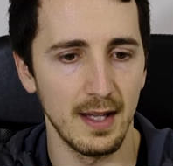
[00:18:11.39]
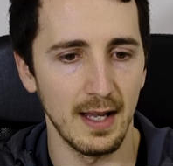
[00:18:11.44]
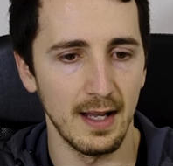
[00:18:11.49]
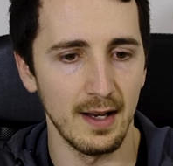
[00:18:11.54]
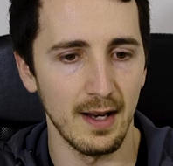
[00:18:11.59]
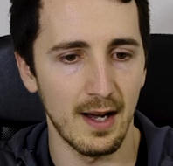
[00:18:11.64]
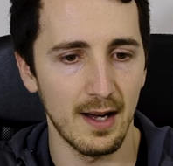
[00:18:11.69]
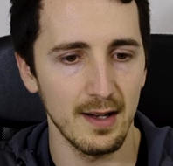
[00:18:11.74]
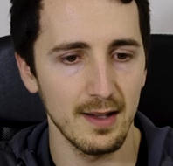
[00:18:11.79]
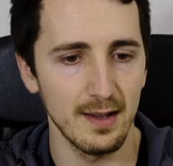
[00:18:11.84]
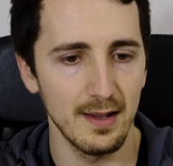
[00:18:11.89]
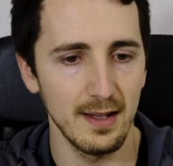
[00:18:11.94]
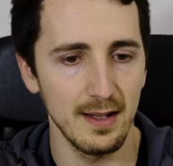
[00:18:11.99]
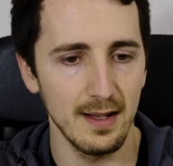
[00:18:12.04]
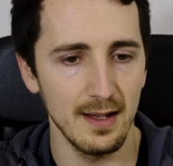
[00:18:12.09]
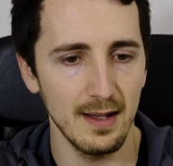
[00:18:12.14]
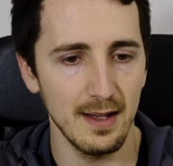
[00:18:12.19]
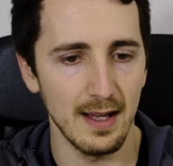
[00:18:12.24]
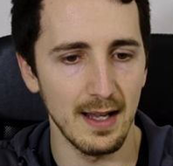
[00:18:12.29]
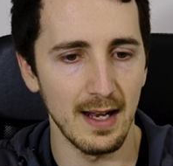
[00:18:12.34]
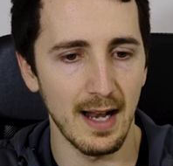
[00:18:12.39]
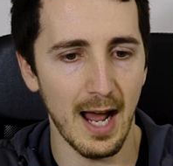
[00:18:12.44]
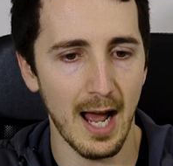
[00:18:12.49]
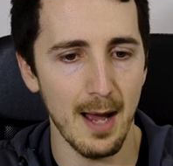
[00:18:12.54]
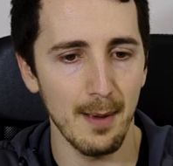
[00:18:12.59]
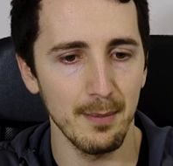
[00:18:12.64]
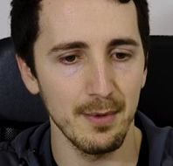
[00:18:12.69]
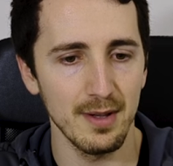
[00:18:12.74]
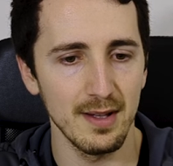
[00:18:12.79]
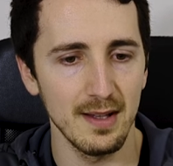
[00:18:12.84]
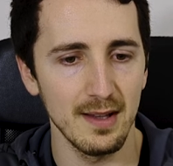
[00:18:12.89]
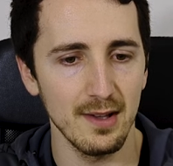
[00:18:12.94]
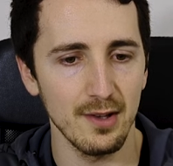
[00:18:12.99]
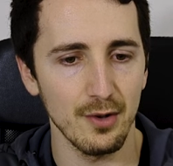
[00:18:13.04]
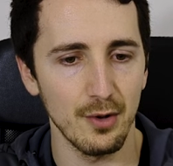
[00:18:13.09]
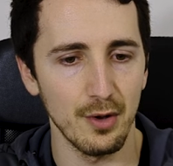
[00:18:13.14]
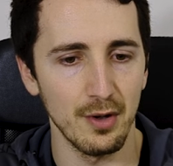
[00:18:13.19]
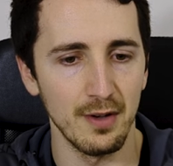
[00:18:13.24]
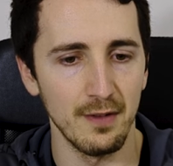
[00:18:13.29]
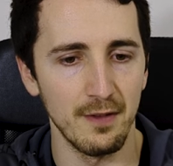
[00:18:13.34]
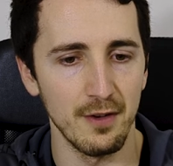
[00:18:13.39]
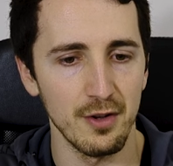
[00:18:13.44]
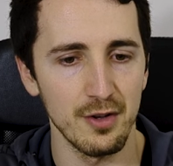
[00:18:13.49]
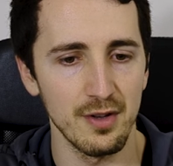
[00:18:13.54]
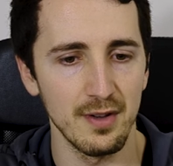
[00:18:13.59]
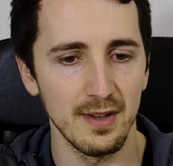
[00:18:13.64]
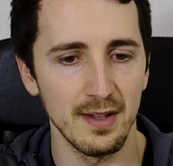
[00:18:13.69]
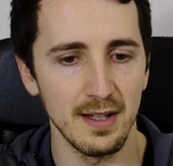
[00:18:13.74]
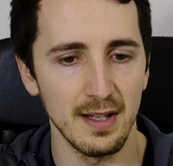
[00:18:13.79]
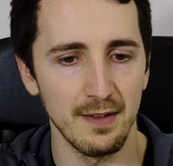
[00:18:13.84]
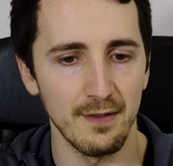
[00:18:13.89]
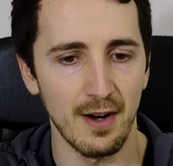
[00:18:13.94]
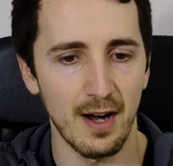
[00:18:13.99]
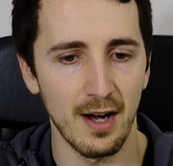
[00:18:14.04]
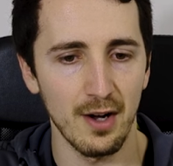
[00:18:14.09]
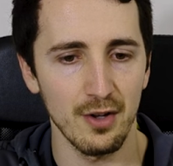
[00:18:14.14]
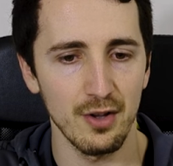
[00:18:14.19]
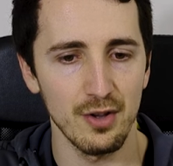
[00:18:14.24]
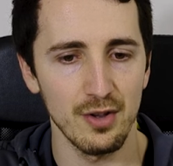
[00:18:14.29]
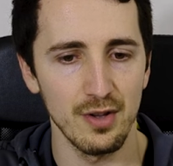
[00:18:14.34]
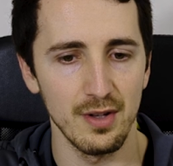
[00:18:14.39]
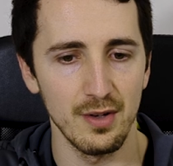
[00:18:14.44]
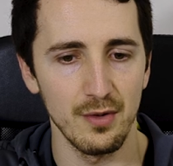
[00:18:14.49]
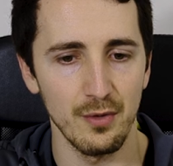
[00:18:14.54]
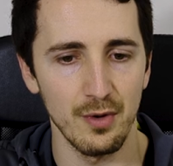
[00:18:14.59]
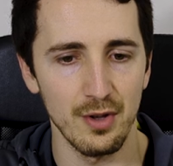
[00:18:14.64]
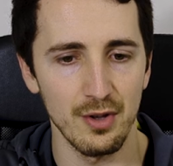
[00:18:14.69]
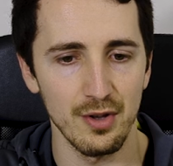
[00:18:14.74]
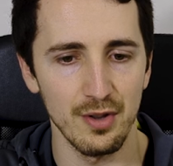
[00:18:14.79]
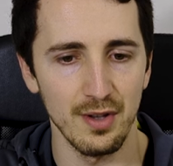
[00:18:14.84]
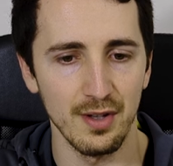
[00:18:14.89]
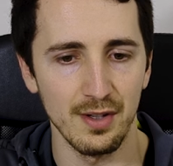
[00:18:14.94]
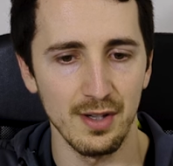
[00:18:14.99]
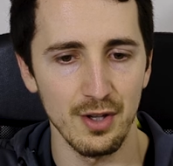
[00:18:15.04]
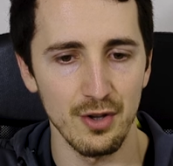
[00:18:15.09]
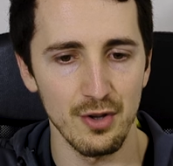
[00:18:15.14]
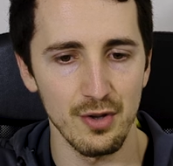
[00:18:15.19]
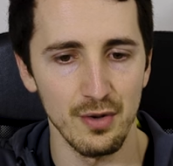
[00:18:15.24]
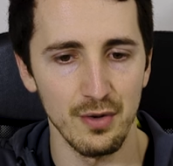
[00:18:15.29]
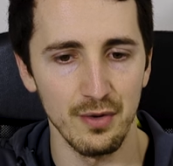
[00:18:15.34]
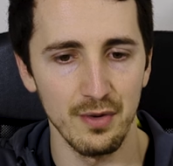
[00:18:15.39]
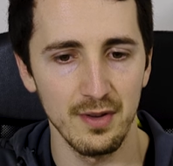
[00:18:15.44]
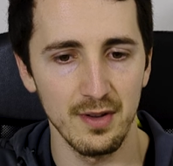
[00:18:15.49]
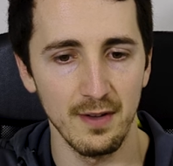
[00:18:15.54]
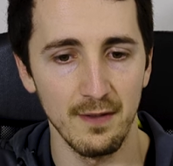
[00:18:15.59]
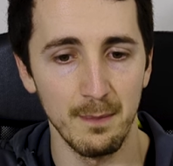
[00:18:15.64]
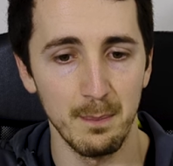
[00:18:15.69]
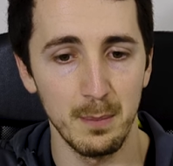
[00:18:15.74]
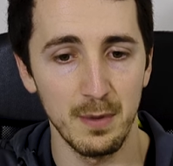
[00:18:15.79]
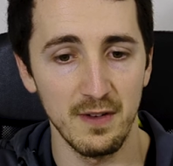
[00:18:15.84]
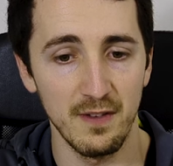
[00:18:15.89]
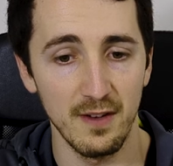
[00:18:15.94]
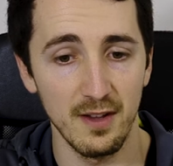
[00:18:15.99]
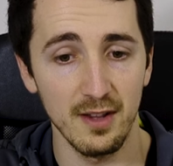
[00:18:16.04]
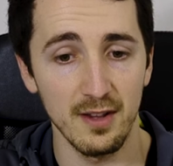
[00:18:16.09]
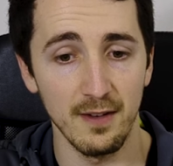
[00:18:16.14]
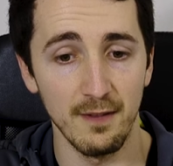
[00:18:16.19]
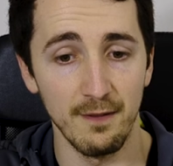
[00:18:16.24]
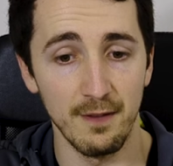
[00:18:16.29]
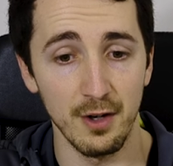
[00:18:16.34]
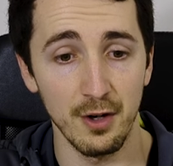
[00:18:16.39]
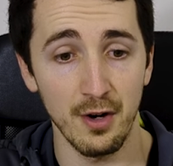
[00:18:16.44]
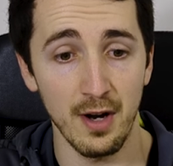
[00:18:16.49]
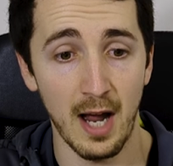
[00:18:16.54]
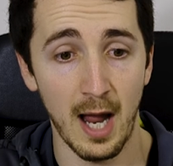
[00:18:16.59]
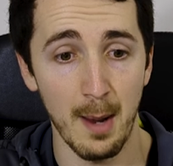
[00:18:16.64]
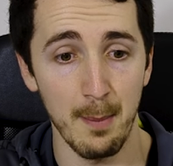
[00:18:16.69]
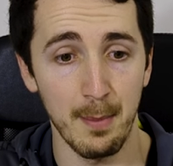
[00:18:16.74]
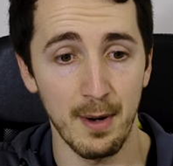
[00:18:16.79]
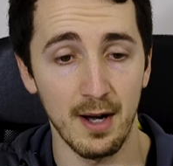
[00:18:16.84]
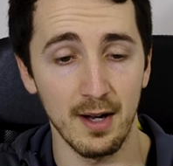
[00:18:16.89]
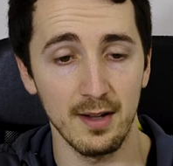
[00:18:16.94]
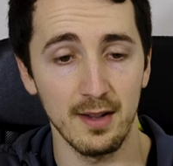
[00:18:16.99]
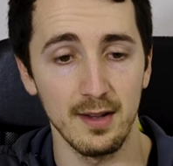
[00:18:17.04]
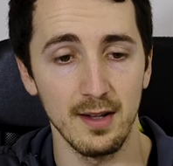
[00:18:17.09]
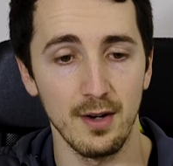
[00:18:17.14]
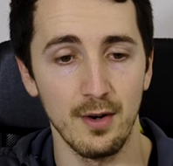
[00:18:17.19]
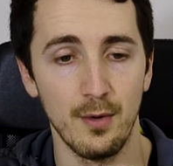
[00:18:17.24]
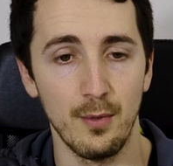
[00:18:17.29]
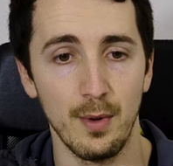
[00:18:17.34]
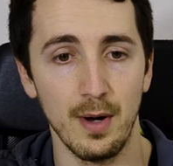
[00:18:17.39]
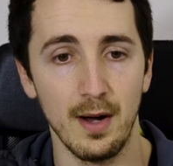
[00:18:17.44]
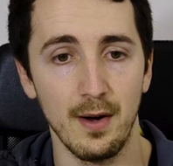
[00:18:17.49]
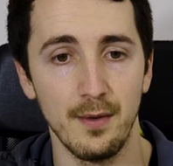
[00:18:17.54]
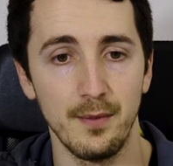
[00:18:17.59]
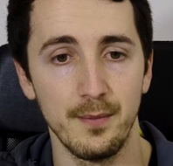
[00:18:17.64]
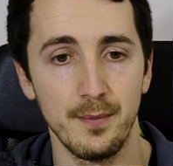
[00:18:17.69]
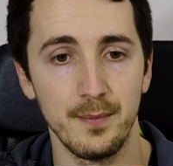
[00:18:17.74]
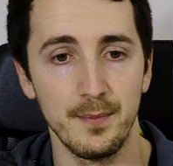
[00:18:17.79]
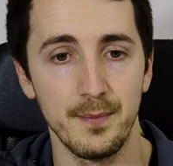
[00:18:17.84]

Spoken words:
Anoxia, an absence or deficiency of oxygen reaching the tissues. Severe hypoxia. Wow.